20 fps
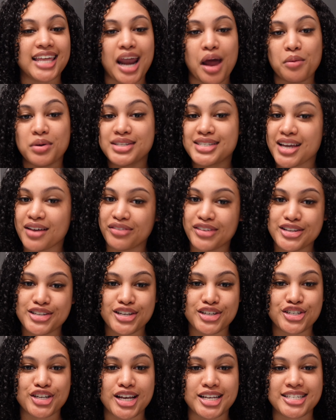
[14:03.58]
I would definitely
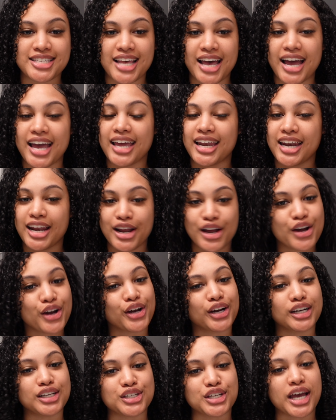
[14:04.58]
suggest that and
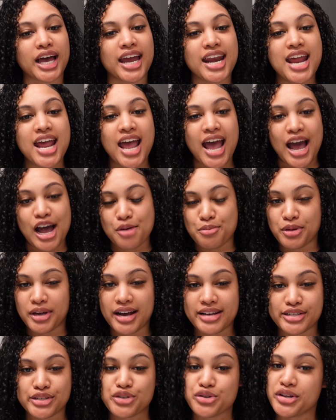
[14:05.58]
encourage that. I hope you
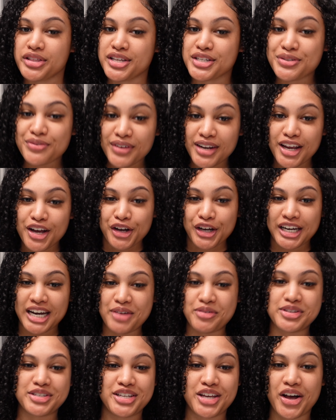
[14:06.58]
guys enjoyed this video, and I
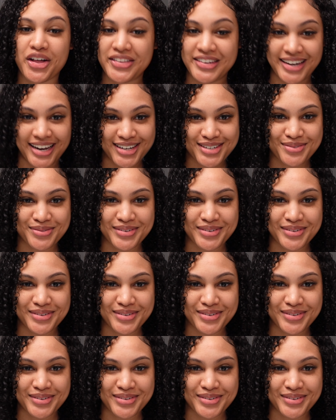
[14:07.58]
will see y'all in the next